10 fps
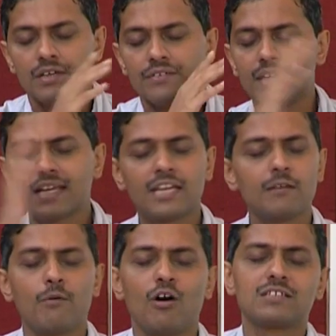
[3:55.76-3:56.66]
they
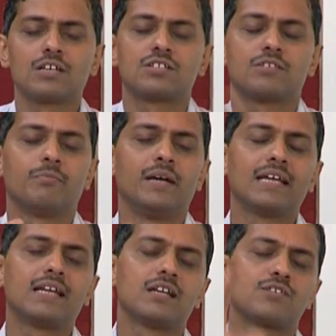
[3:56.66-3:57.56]
keep all sorts of
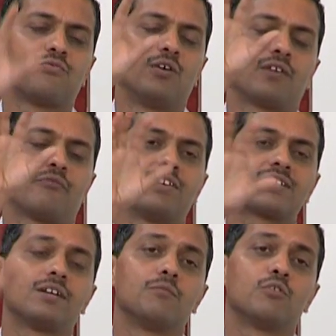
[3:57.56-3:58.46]
materials for
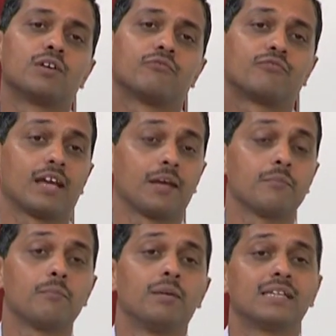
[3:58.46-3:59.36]
fixed amount of time,
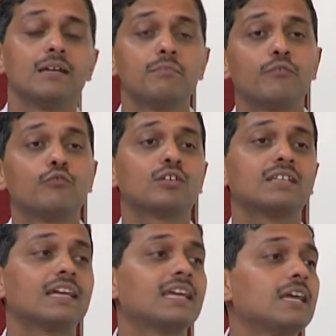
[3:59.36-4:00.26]
but then before
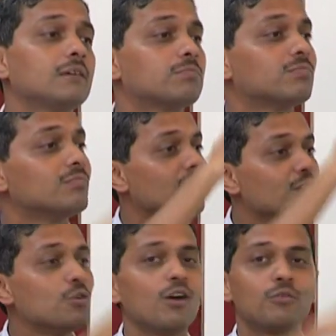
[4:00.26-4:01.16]
they keep
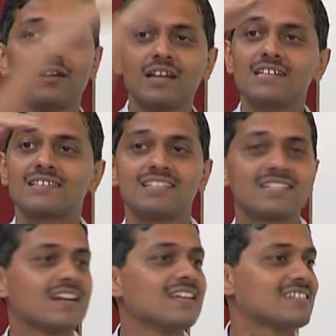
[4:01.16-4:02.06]
you have to reach the
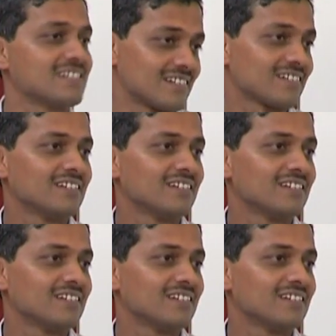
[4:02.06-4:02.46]
steady state.